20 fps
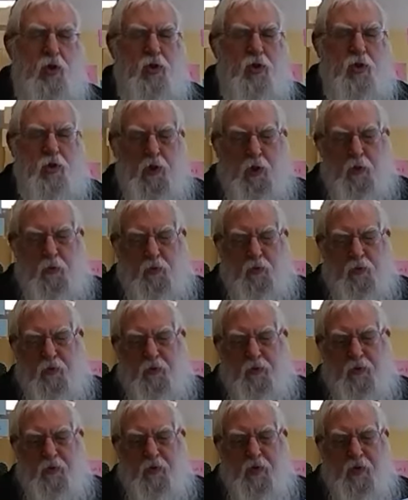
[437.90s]
So
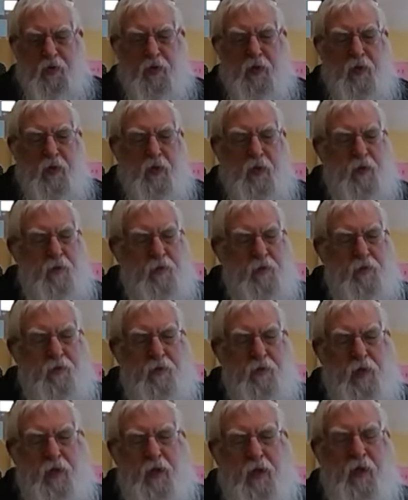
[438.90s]

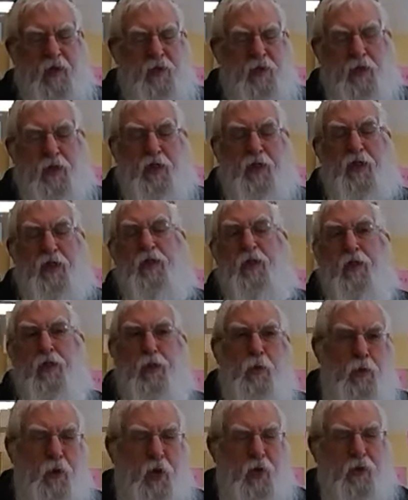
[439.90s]
this leads
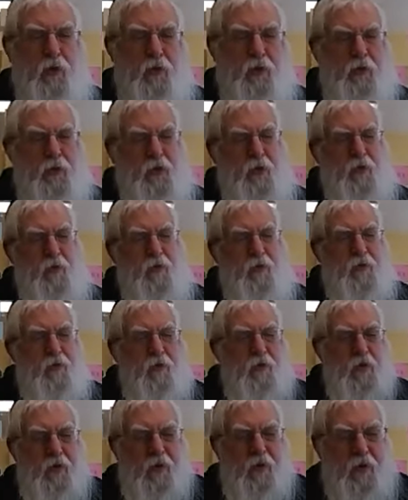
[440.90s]
us to another thing.
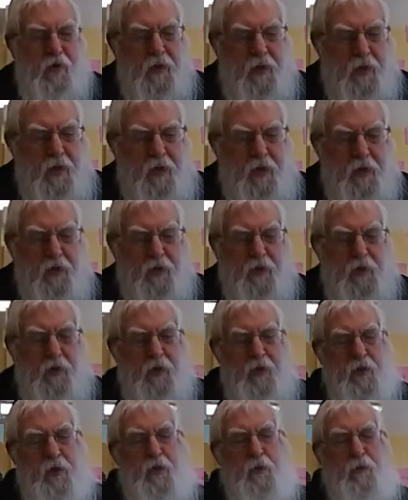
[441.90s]

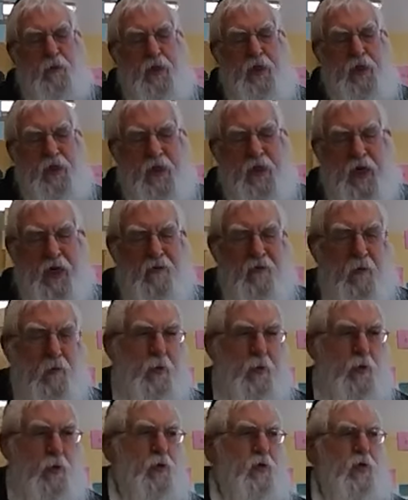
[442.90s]
This means that if a
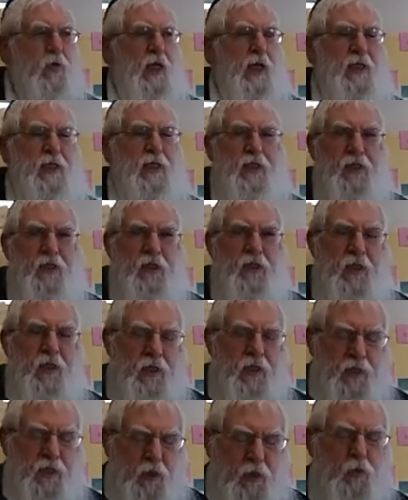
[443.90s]
person has
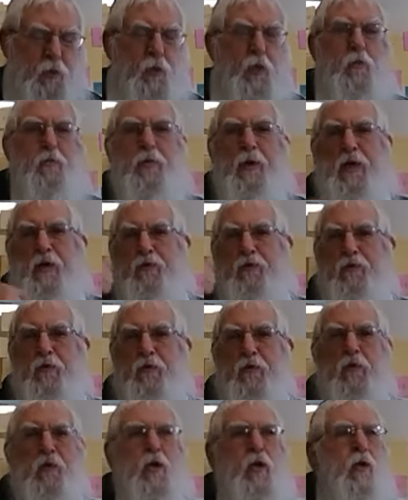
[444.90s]
is
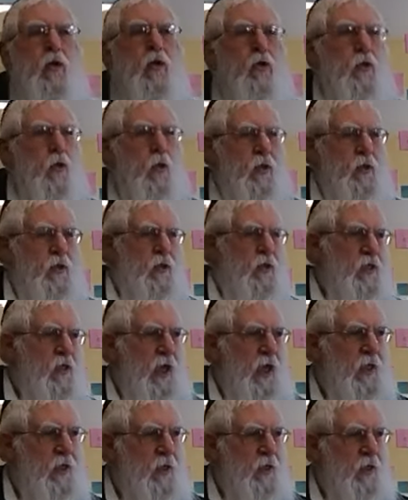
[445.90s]
disrespectful towards the
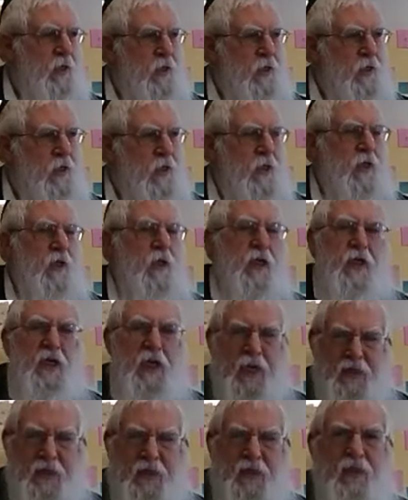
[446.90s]
tzaddik,
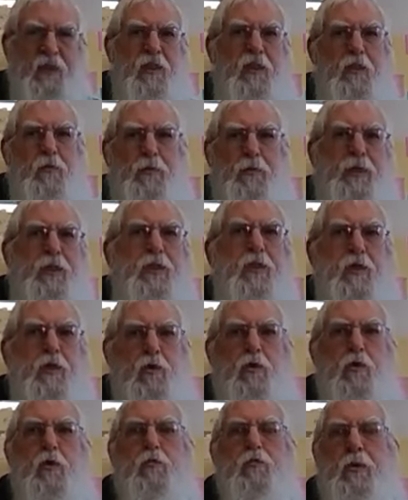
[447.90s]
in essence, is being
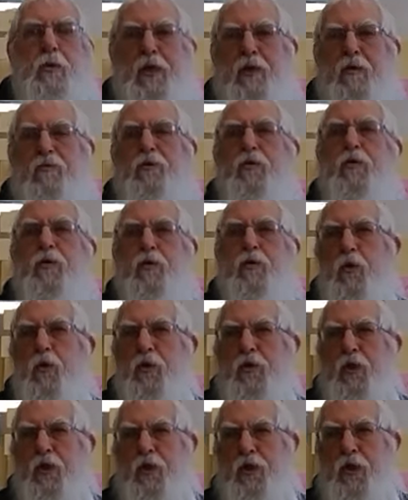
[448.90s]
disrespectful
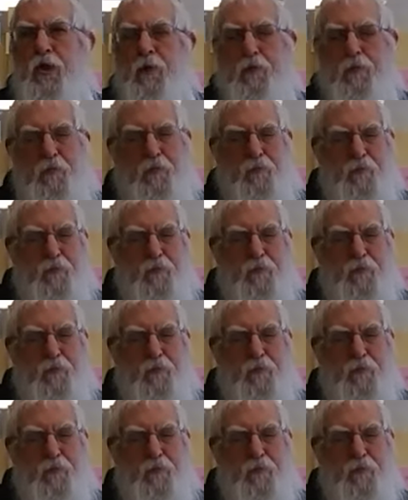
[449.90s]
towards Hashem.